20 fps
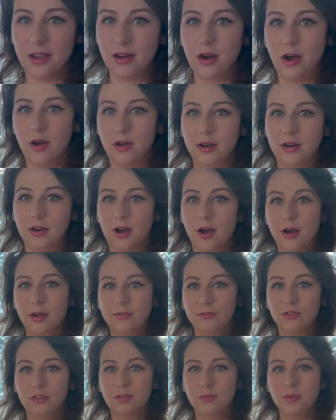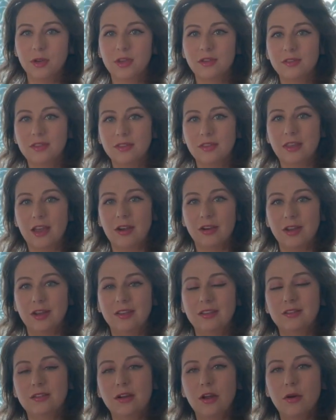it on and off just because there
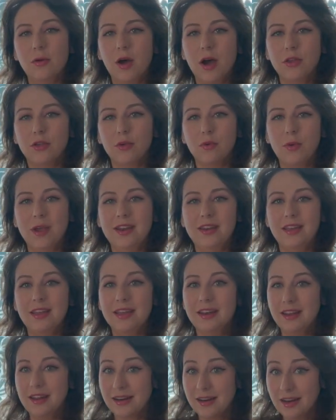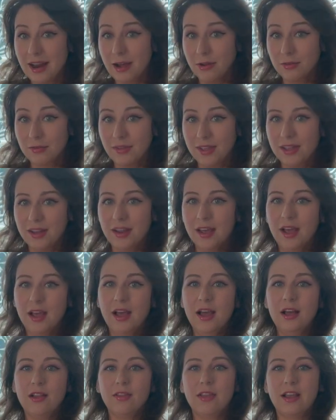is no other way to get in and out of it.
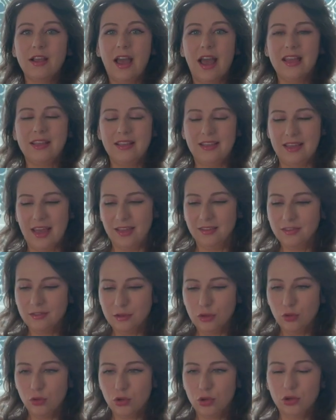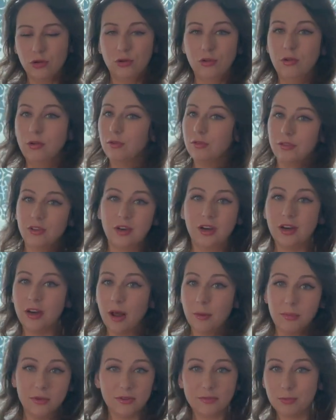Like, I guess you could loosen it
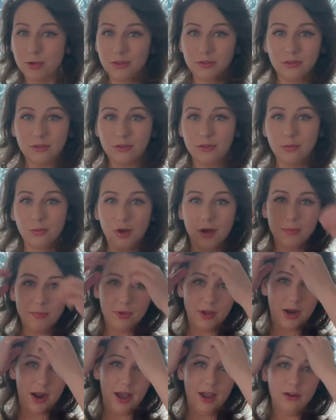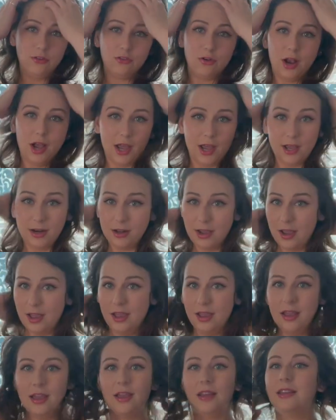up as much as you want, but I tried.
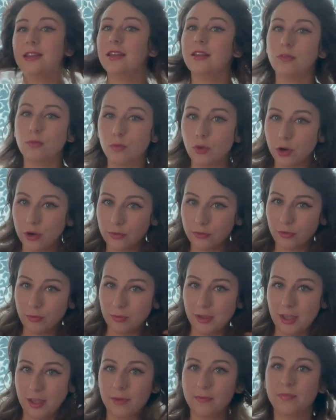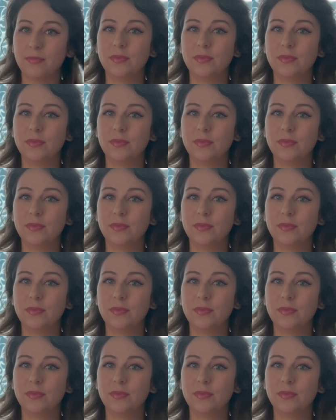Didn't work for me.